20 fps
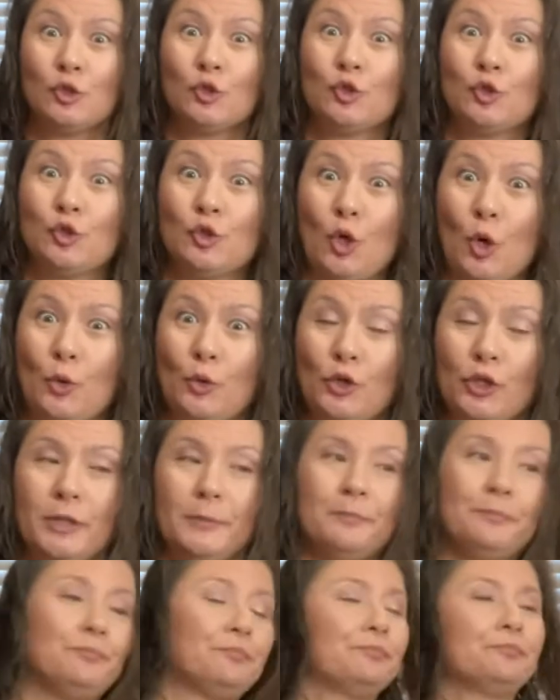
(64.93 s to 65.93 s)
So good.
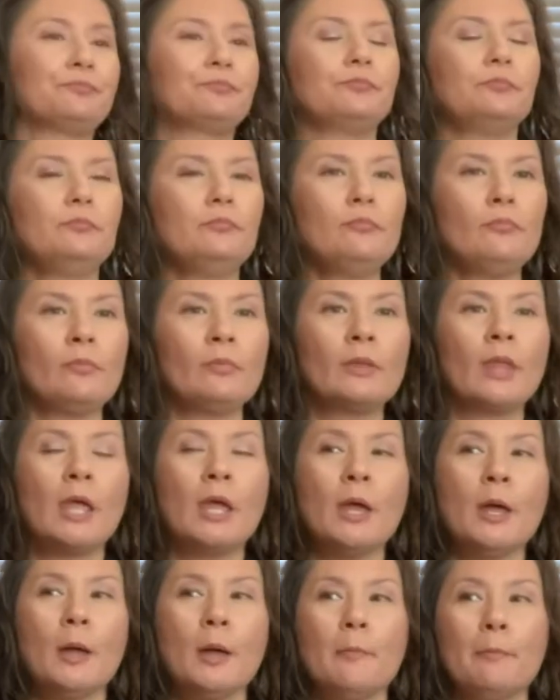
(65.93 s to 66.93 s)

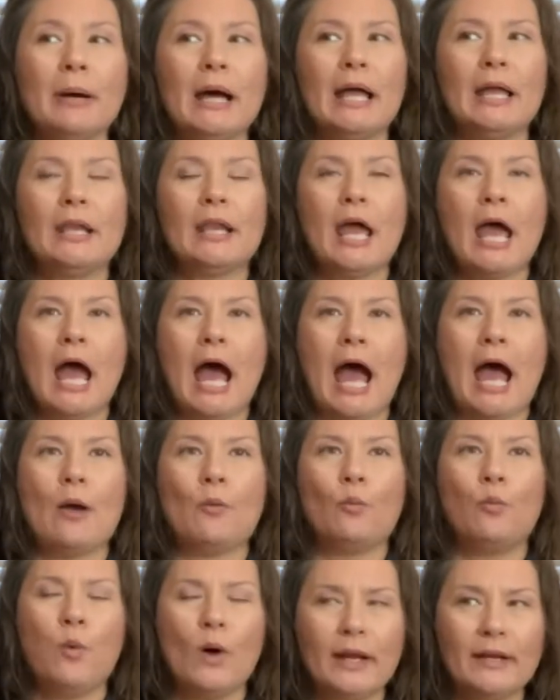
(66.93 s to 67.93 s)
But
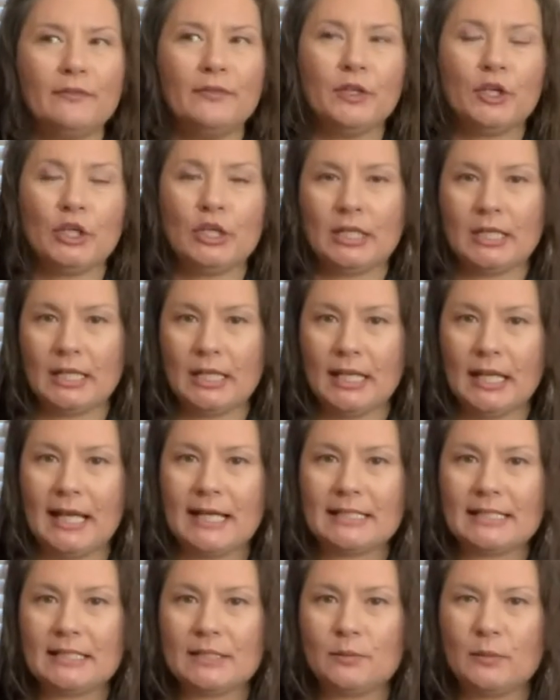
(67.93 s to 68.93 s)
one of the cooking
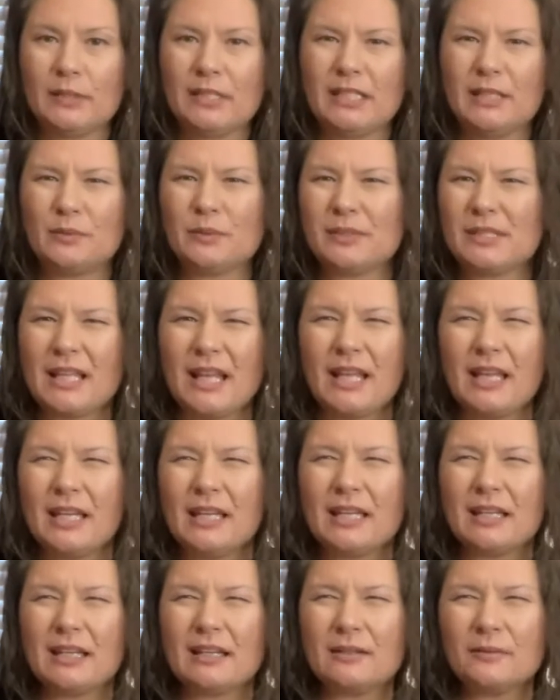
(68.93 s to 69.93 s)
classes we did was like
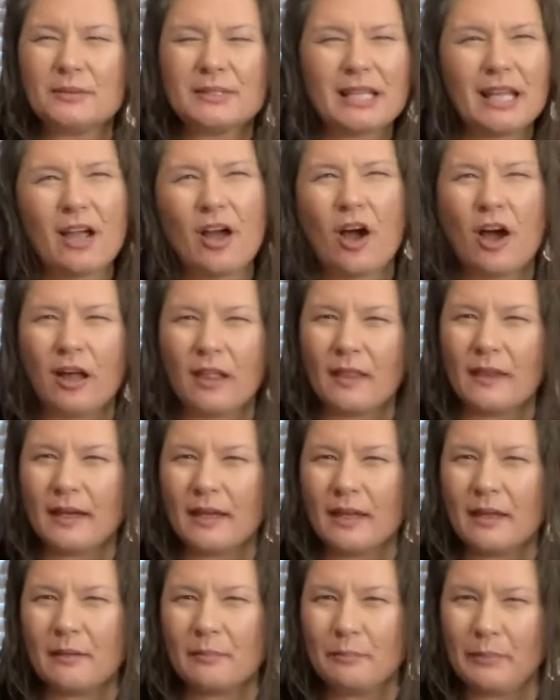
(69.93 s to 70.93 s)
a
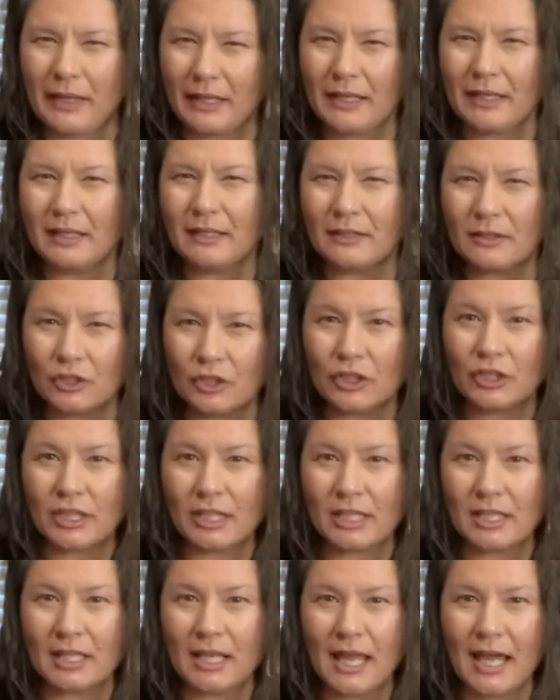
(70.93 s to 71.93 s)
holiday baking cooking
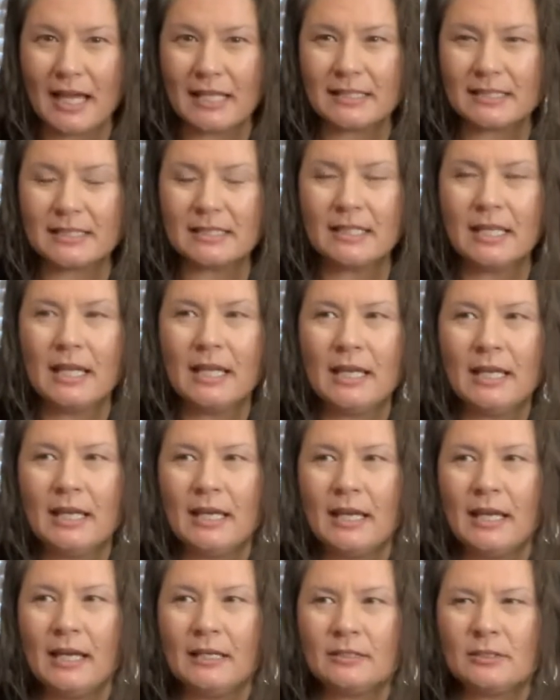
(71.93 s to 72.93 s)
class.
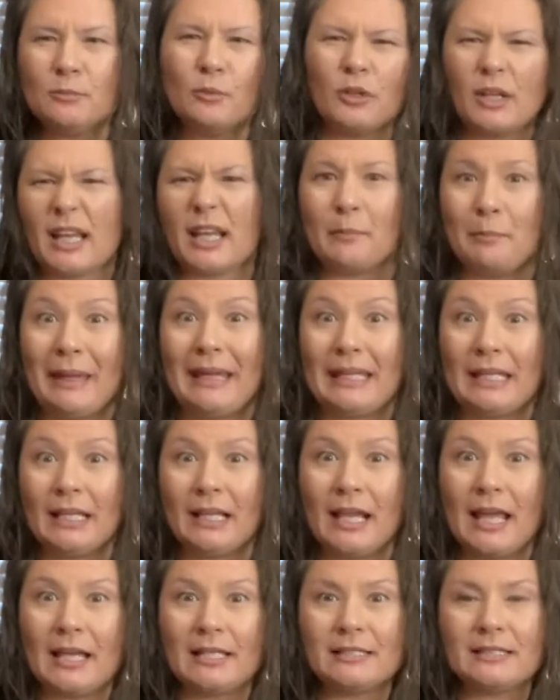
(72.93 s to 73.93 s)
So more like a baking
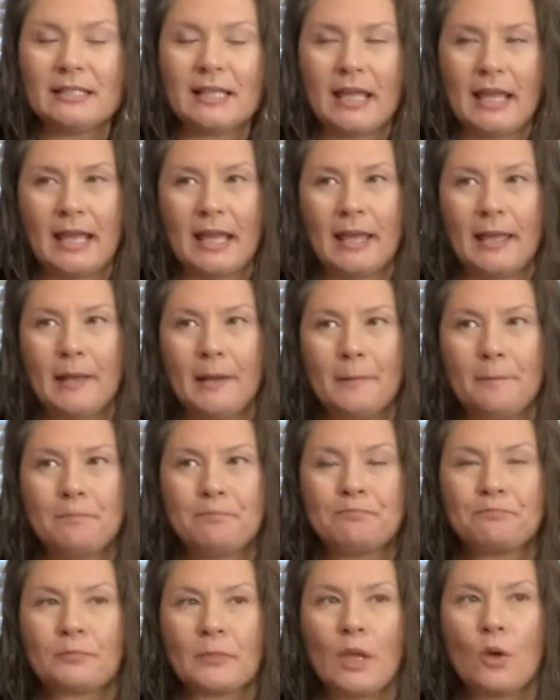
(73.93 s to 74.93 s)
class. And
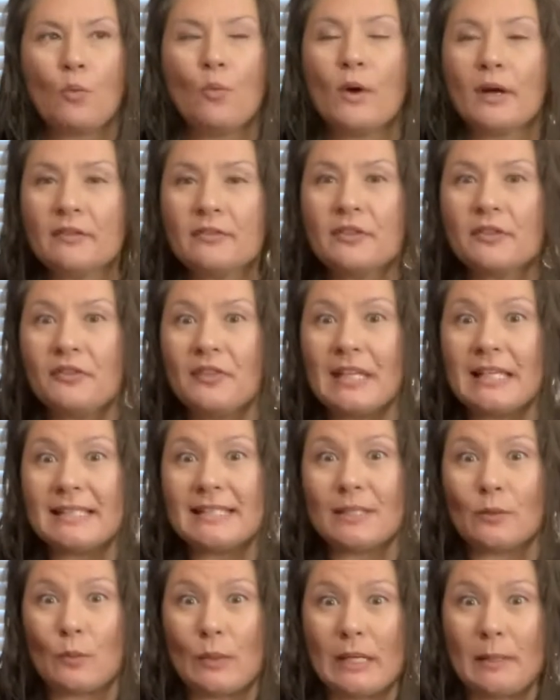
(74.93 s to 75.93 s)
one of the things that
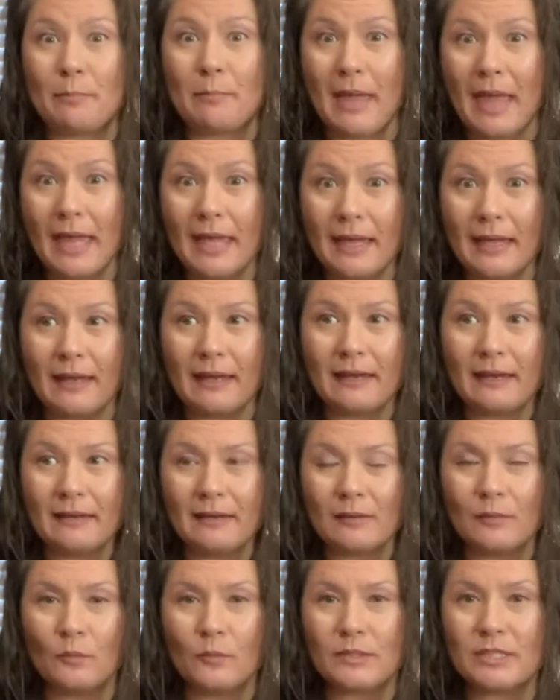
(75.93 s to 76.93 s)
we made
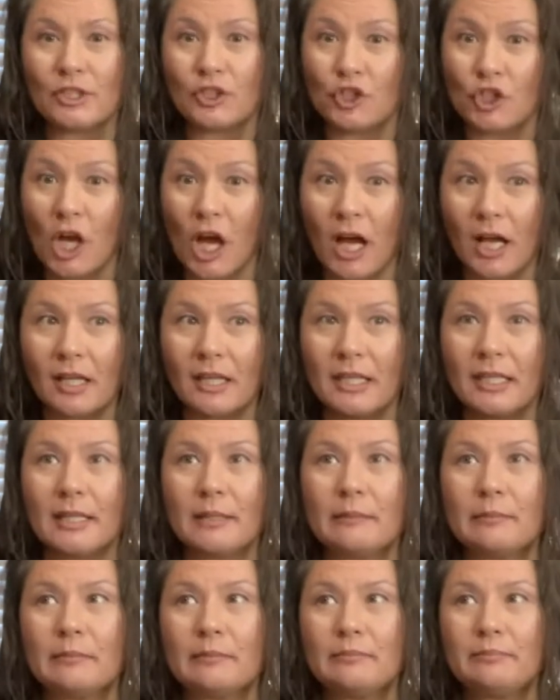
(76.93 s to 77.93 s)
was a chocolate
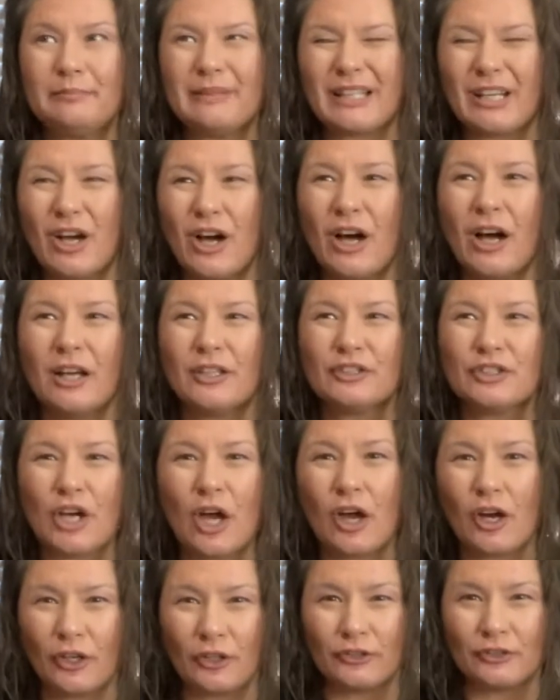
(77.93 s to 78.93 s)
pecan
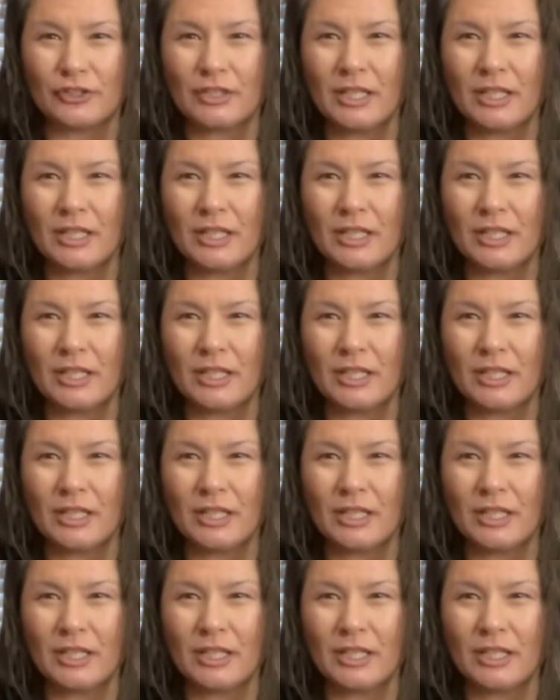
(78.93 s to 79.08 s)
tart.